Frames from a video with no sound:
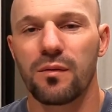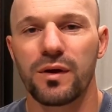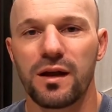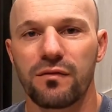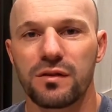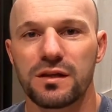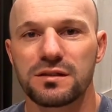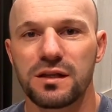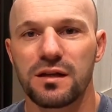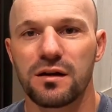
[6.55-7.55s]
We covered
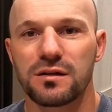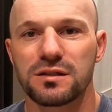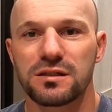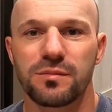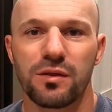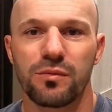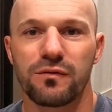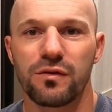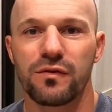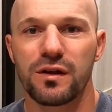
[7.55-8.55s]
this in our 6-month
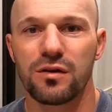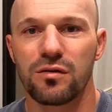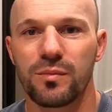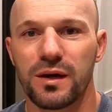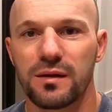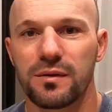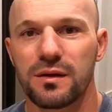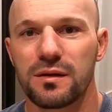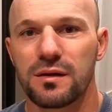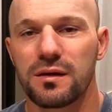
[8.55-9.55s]
review video, but
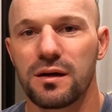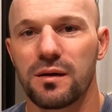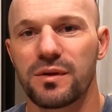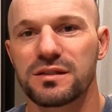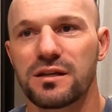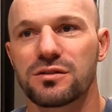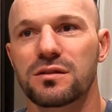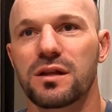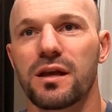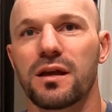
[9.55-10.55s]

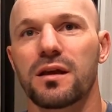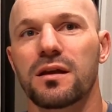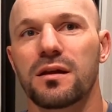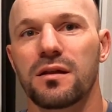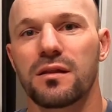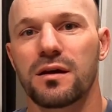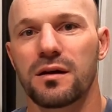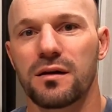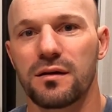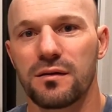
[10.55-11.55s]
essentially
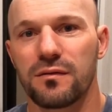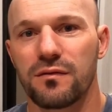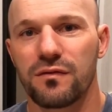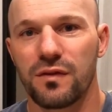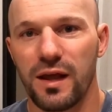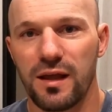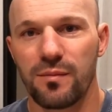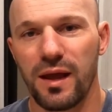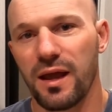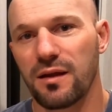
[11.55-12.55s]
the
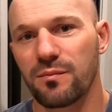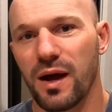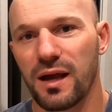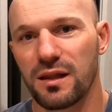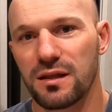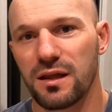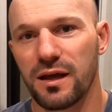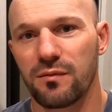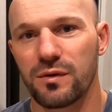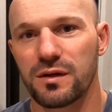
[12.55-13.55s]
flame and pilot
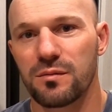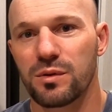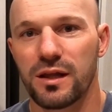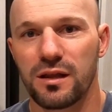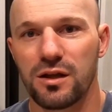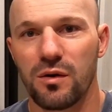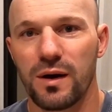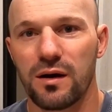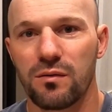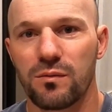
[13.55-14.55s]
light would completely go
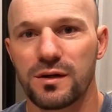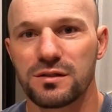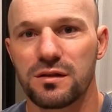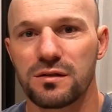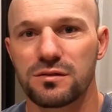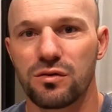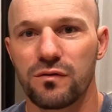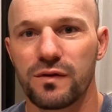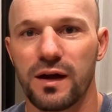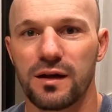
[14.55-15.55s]
out once the
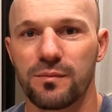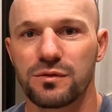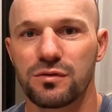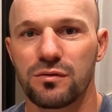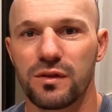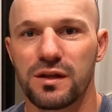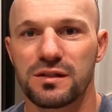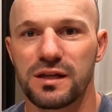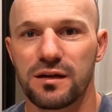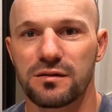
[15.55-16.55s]
stove got up to the
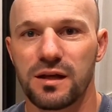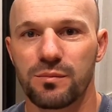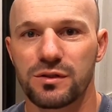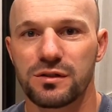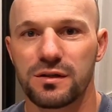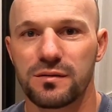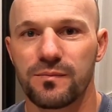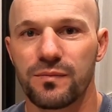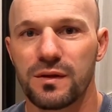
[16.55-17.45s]
desired temperature.